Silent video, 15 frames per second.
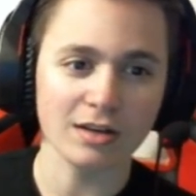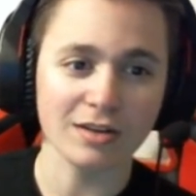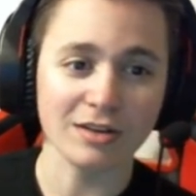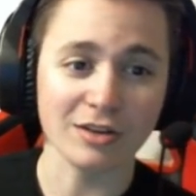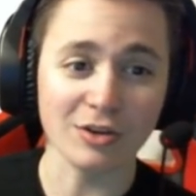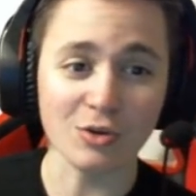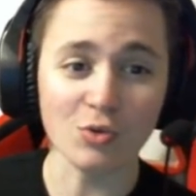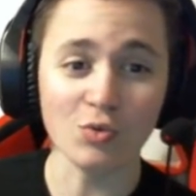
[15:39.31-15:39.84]

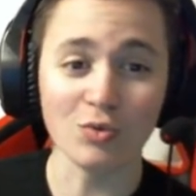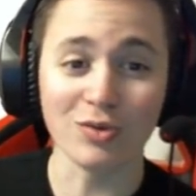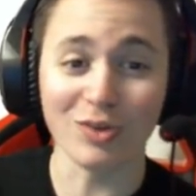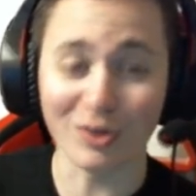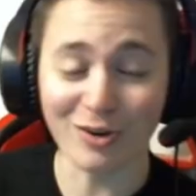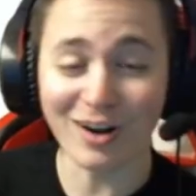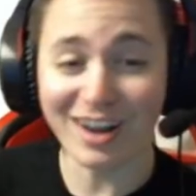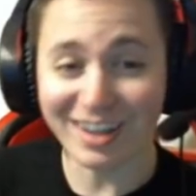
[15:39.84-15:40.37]
Do you
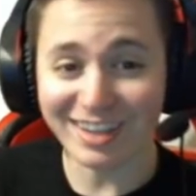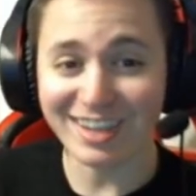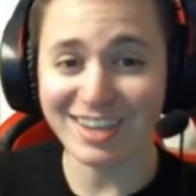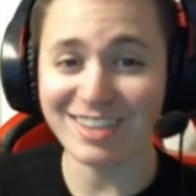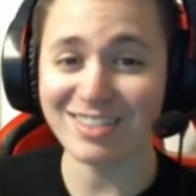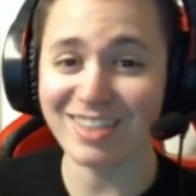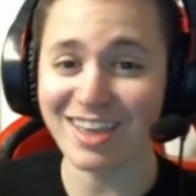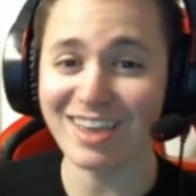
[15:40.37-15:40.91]

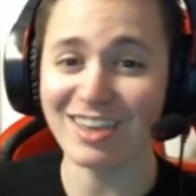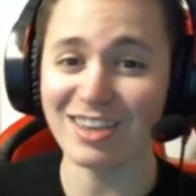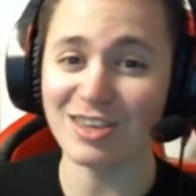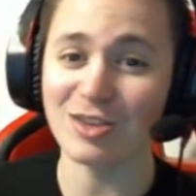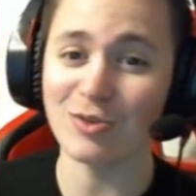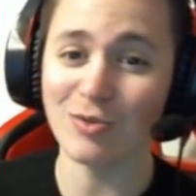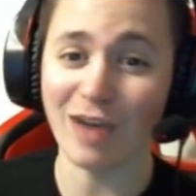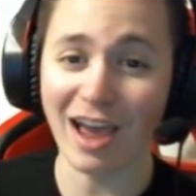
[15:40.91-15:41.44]
really think
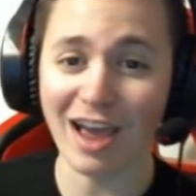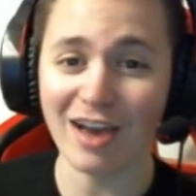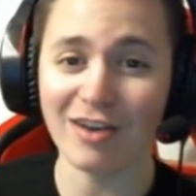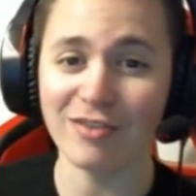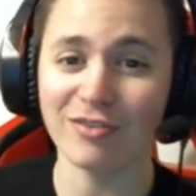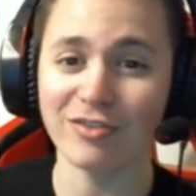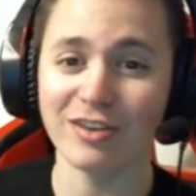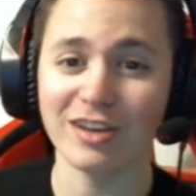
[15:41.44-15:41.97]
you
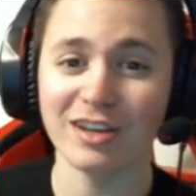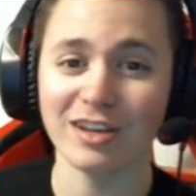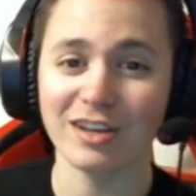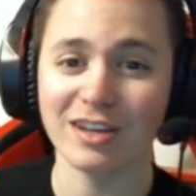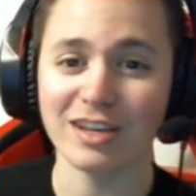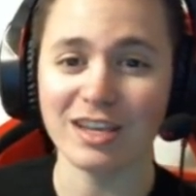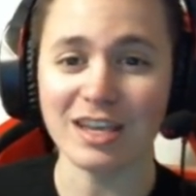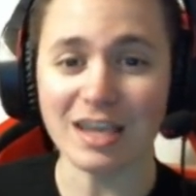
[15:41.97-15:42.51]
have
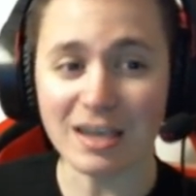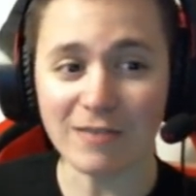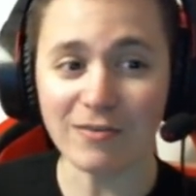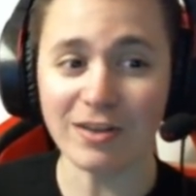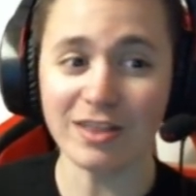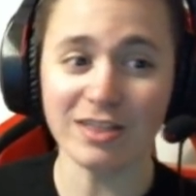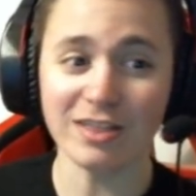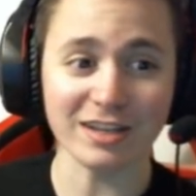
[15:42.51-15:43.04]

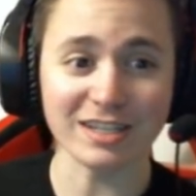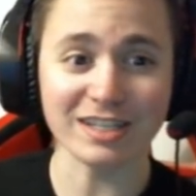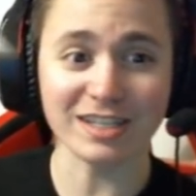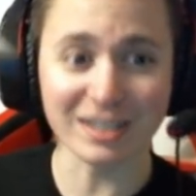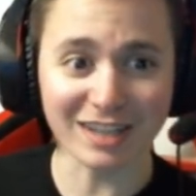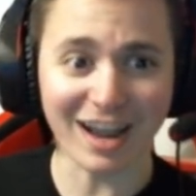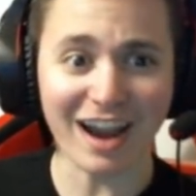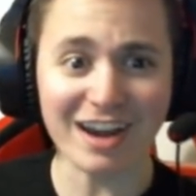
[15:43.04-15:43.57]
even the
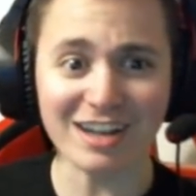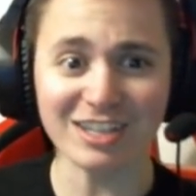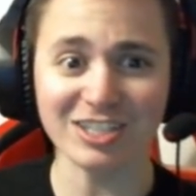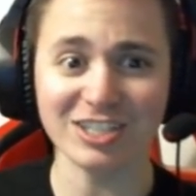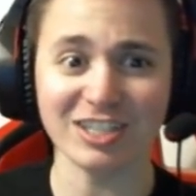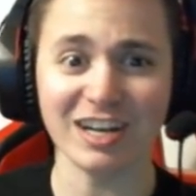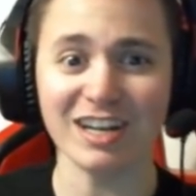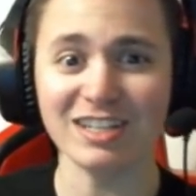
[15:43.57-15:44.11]
slightest
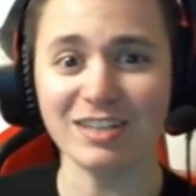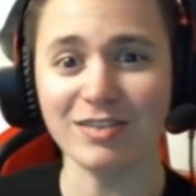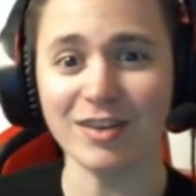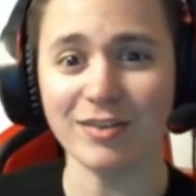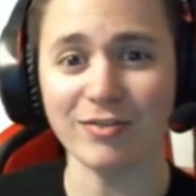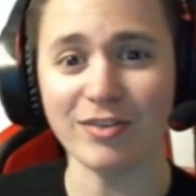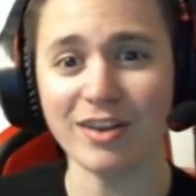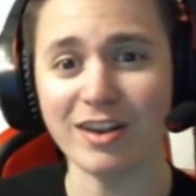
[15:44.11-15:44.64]
chance of
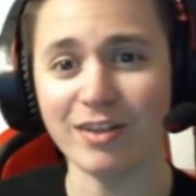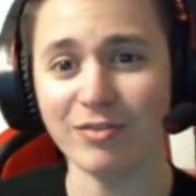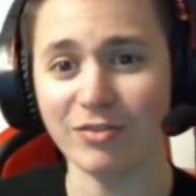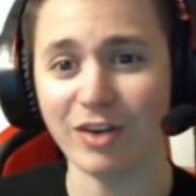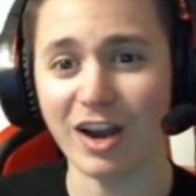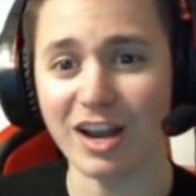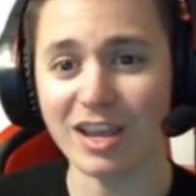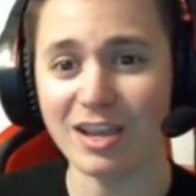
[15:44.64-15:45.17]
defeating
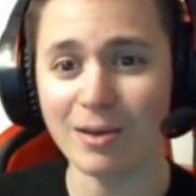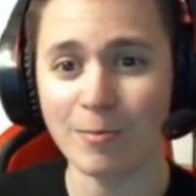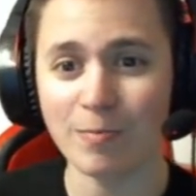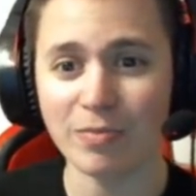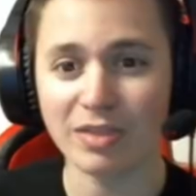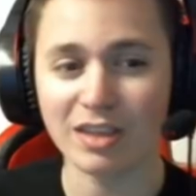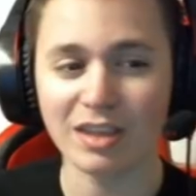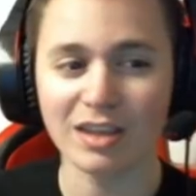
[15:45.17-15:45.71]
Freddy?
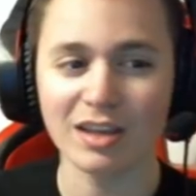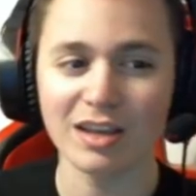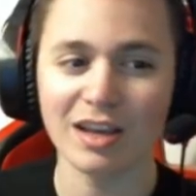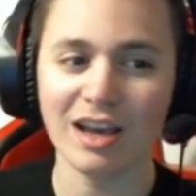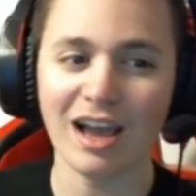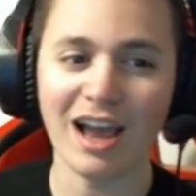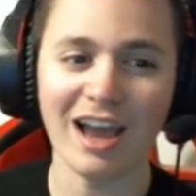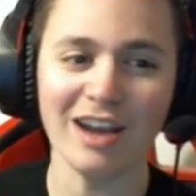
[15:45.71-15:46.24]

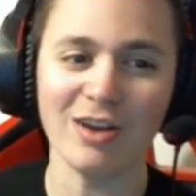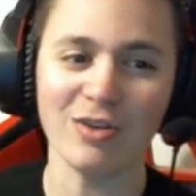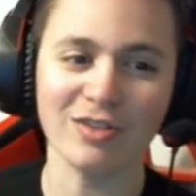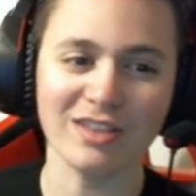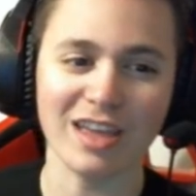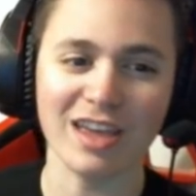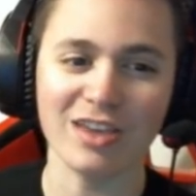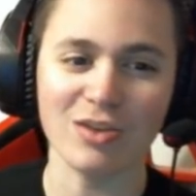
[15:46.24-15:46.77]
I don't
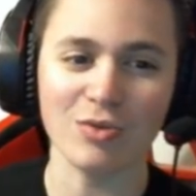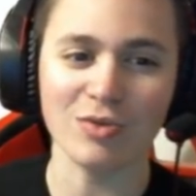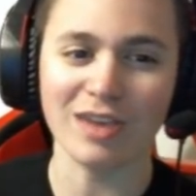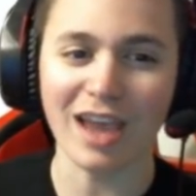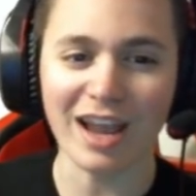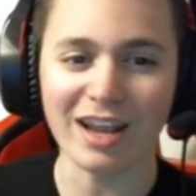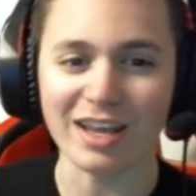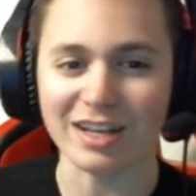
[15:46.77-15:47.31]
think you
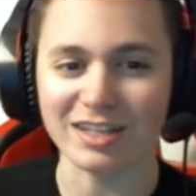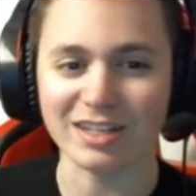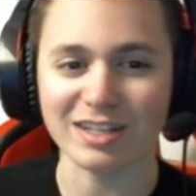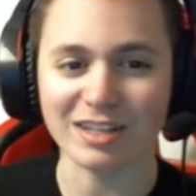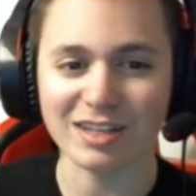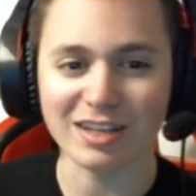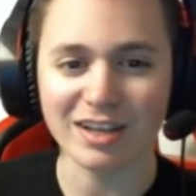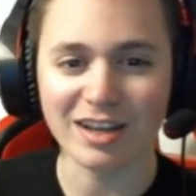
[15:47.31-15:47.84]
get it.
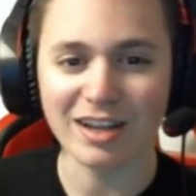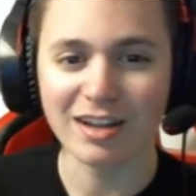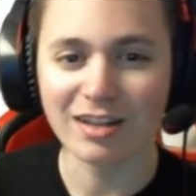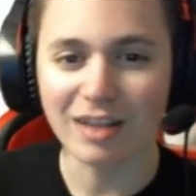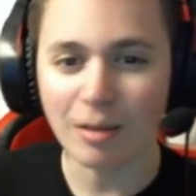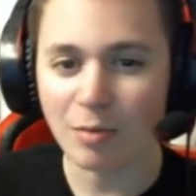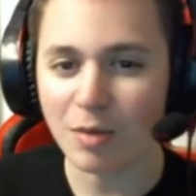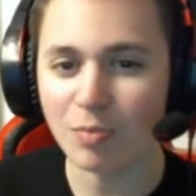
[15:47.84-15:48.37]

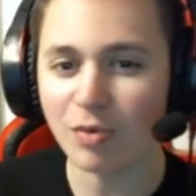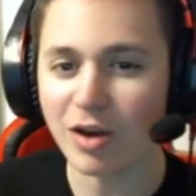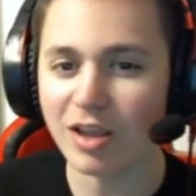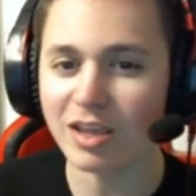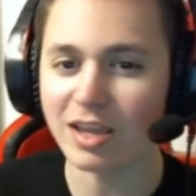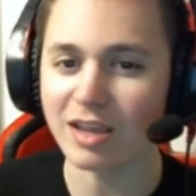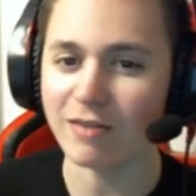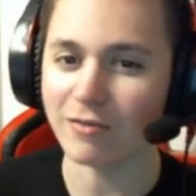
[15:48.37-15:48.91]
Let me
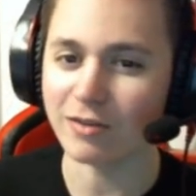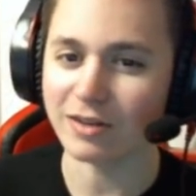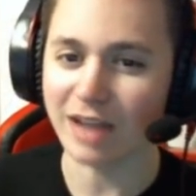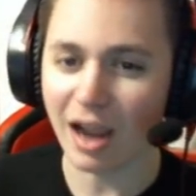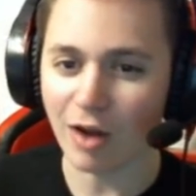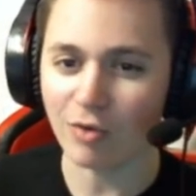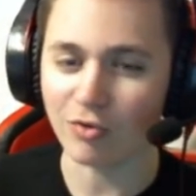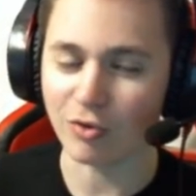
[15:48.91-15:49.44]
break it
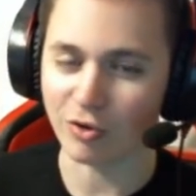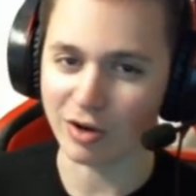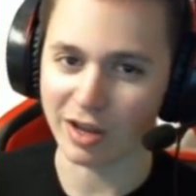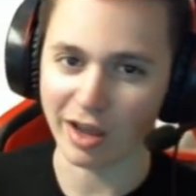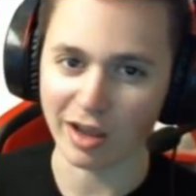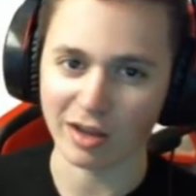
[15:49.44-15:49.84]
down for you.